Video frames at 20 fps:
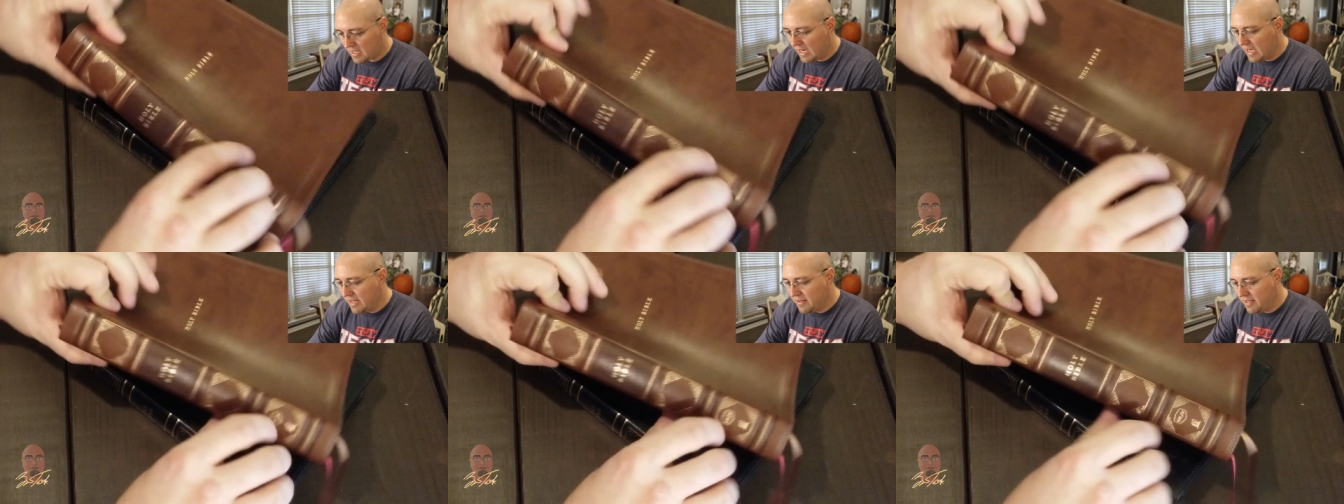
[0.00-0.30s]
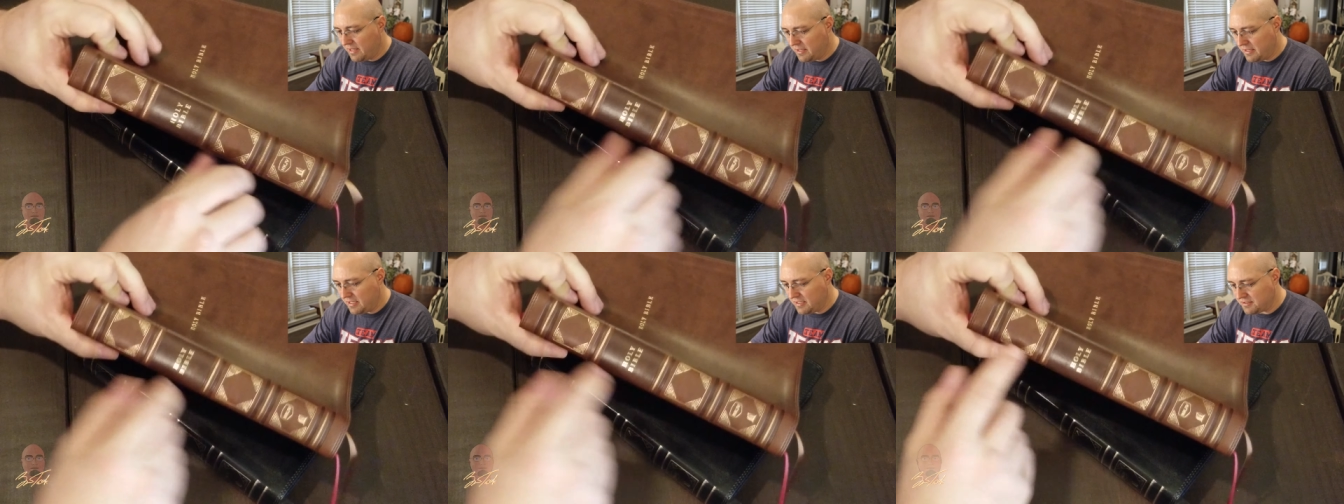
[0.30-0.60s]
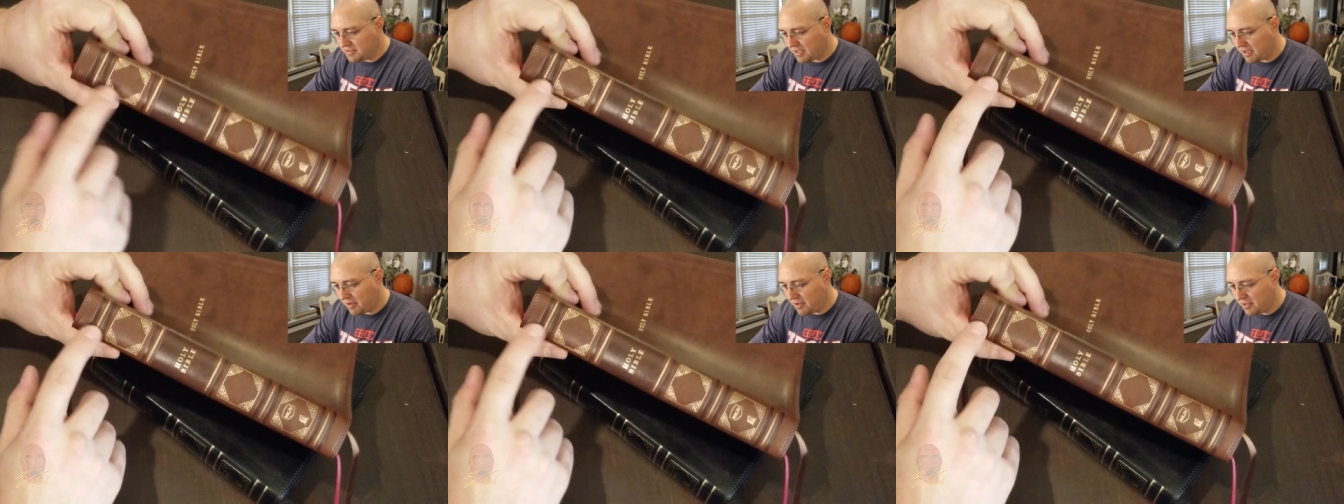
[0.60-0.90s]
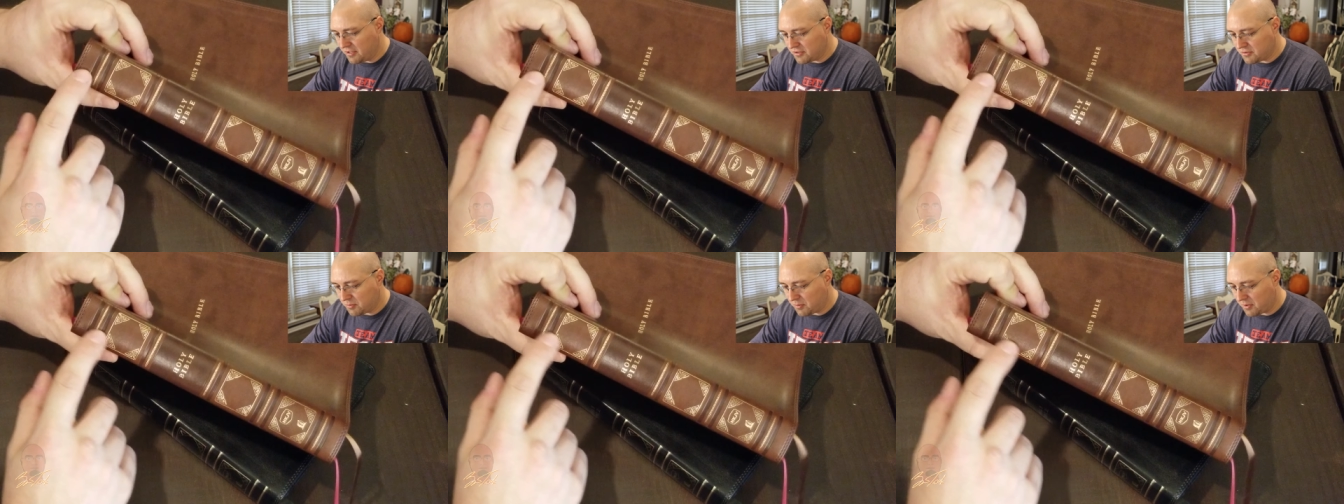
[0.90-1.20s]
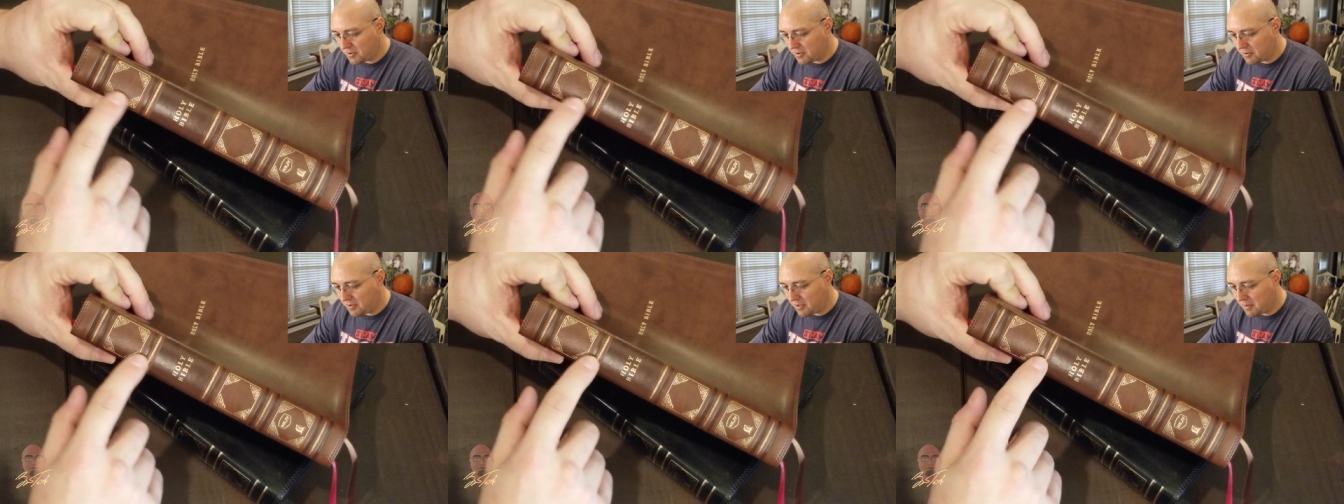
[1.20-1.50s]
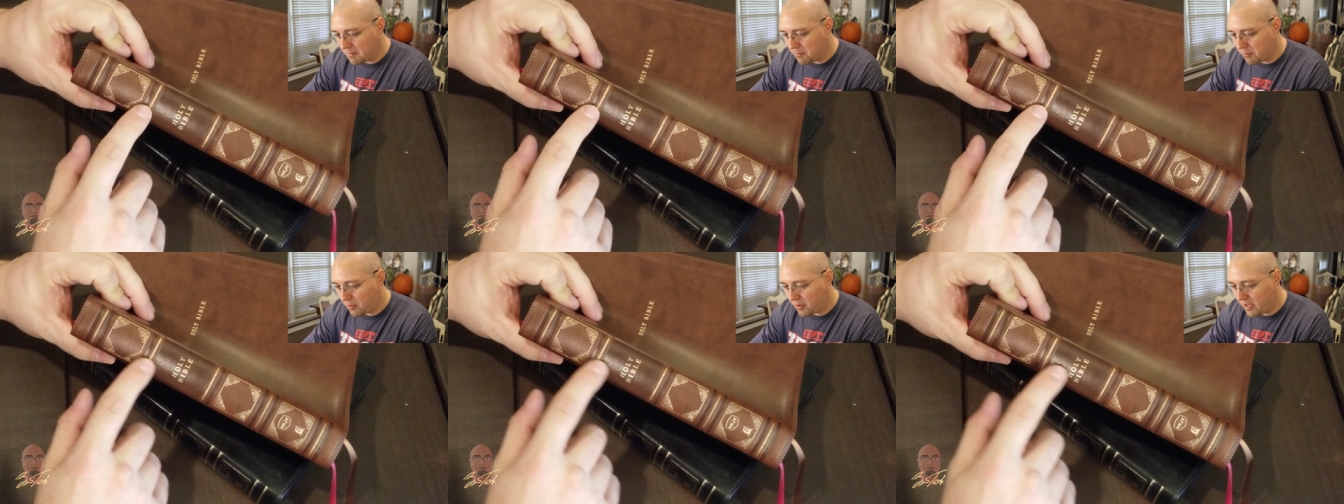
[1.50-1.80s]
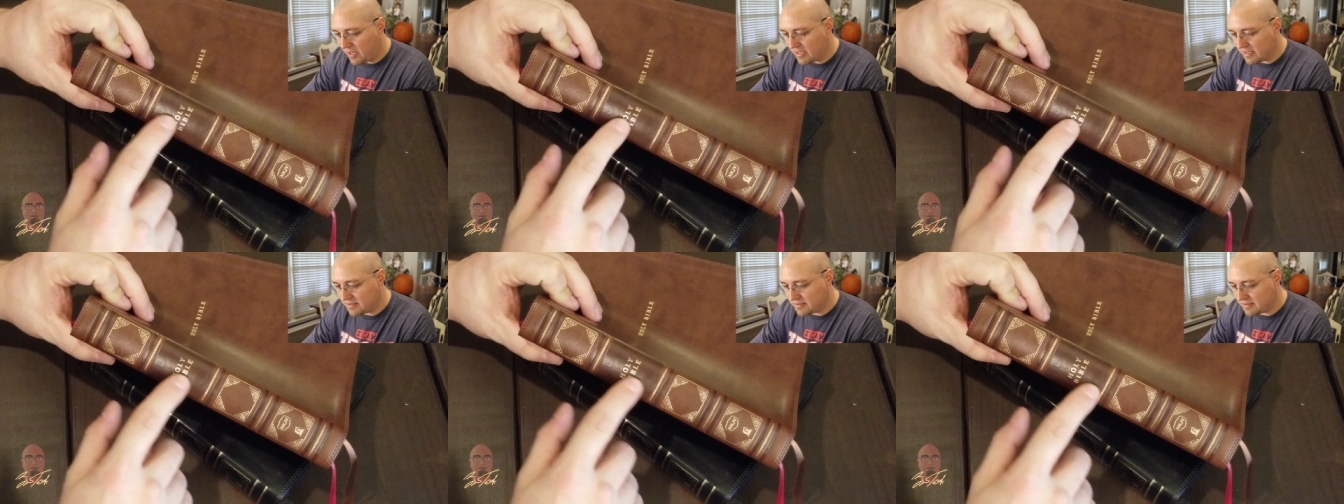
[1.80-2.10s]
And then these areas where they're
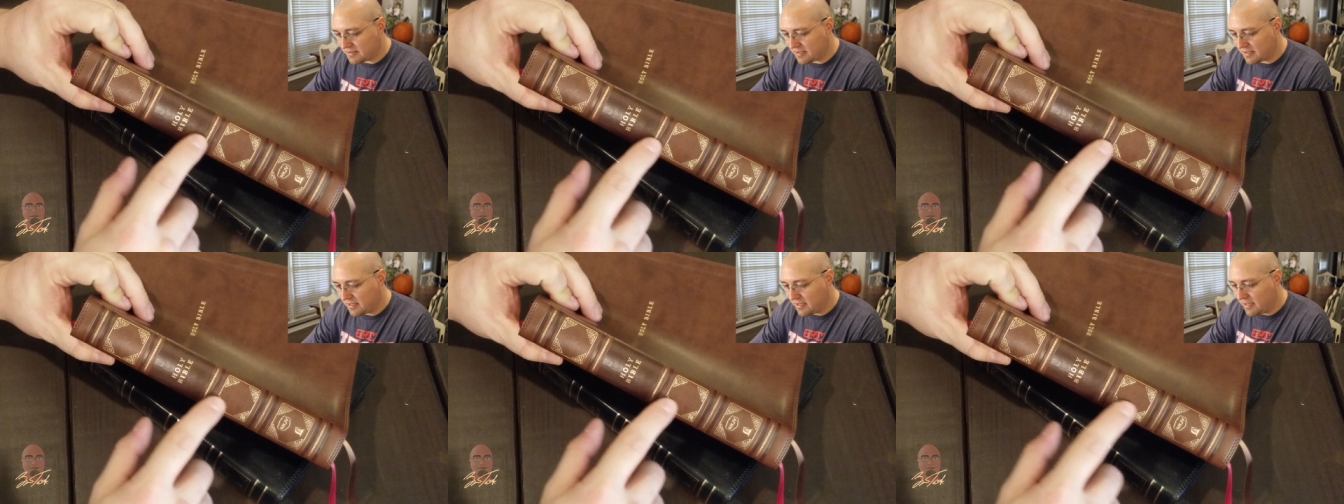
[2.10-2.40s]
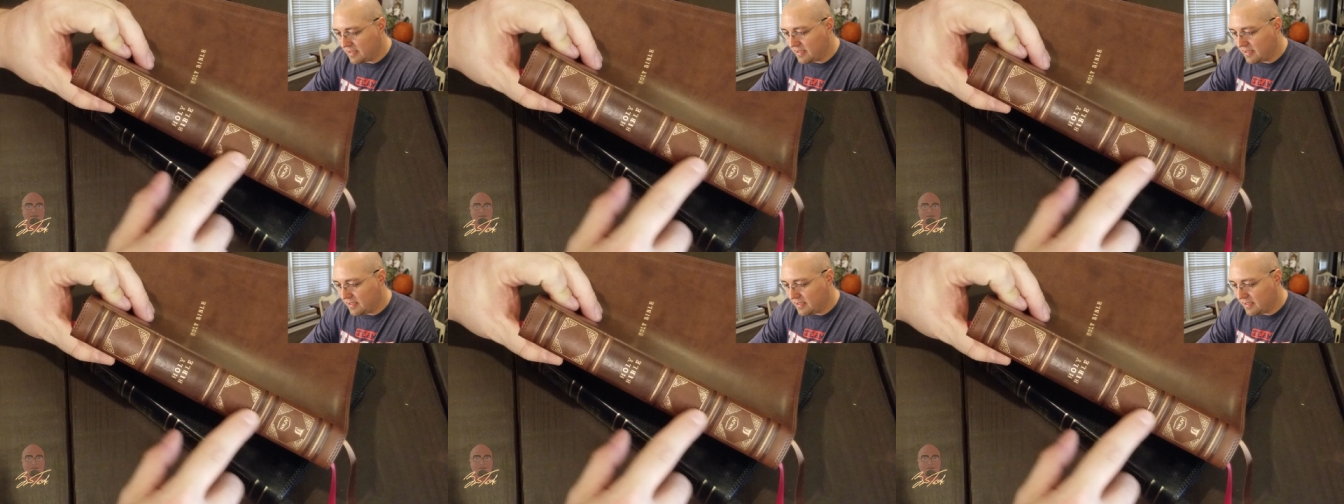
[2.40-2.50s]
impressed